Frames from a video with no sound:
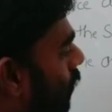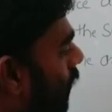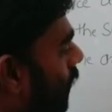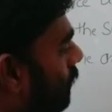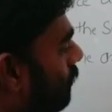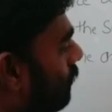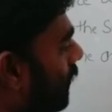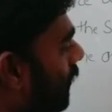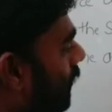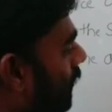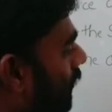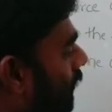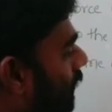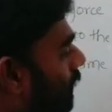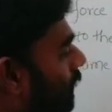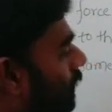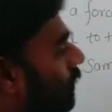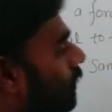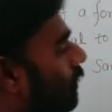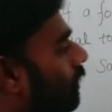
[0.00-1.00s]
I am
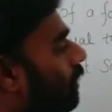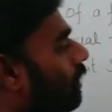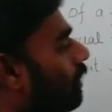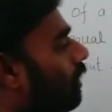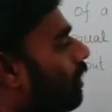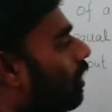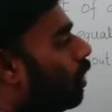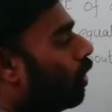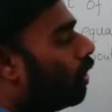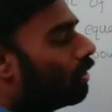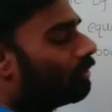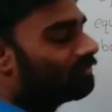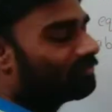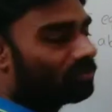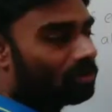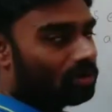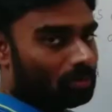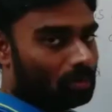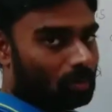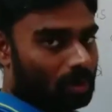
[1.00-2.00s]
taking
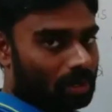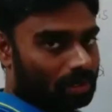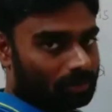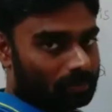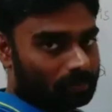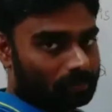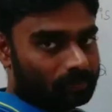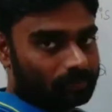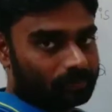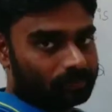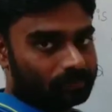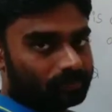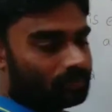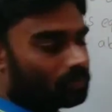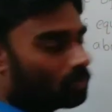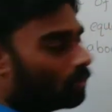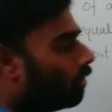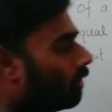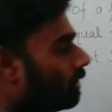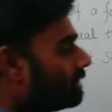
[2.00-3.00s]
alpha 1
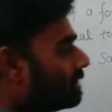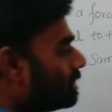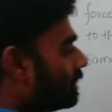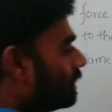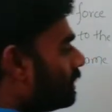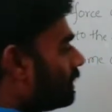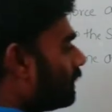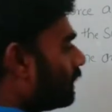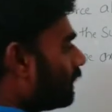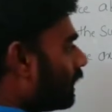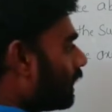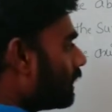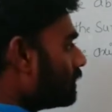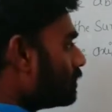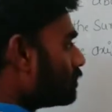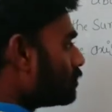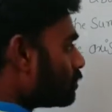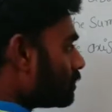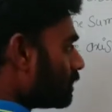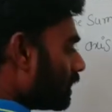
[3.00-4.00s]
horizontal line
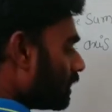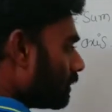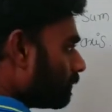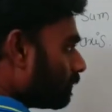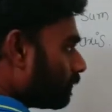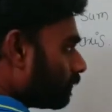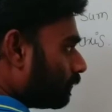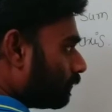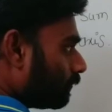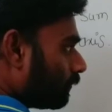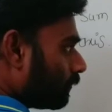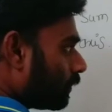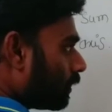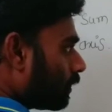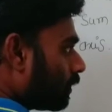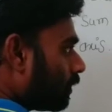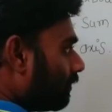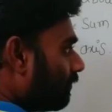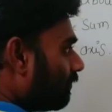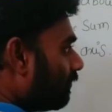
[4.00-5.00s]
to the
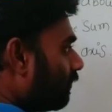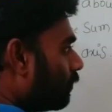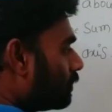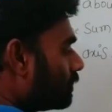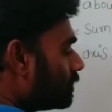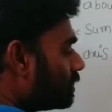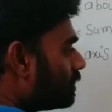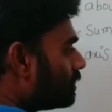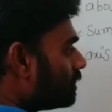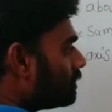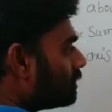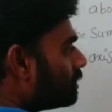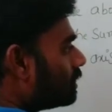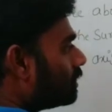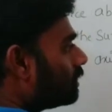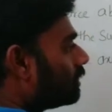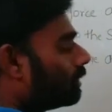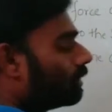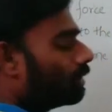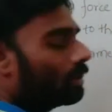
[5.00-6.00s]
force
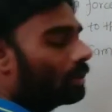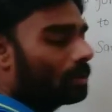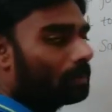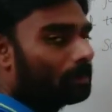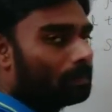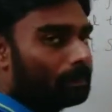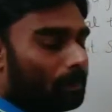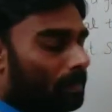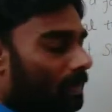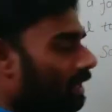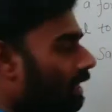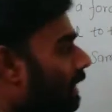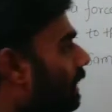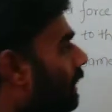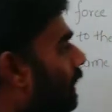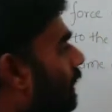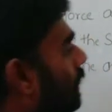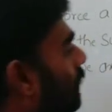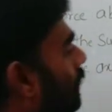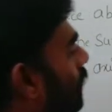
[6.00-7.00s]
P.